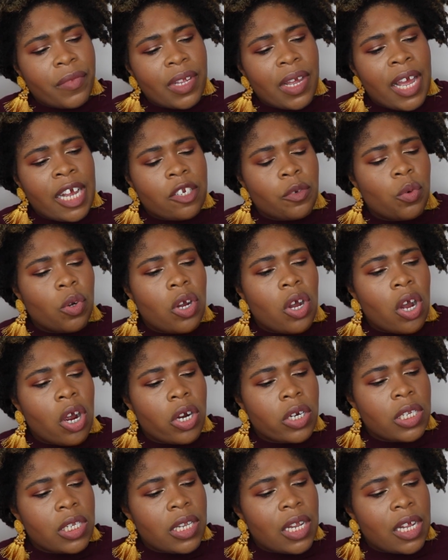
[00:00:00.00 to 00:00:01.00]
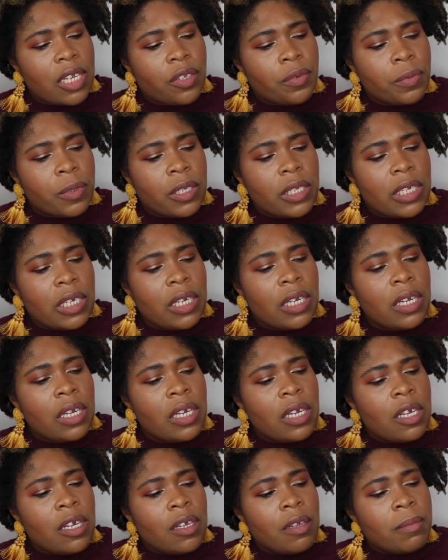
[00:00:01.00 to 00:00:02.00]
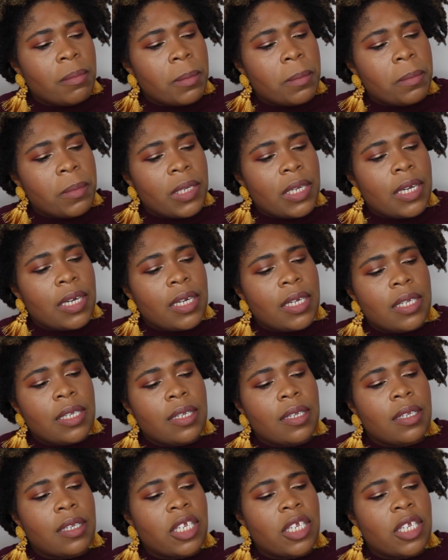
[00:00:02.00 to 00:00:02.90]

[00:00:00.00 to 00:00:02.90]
actual card slots really, because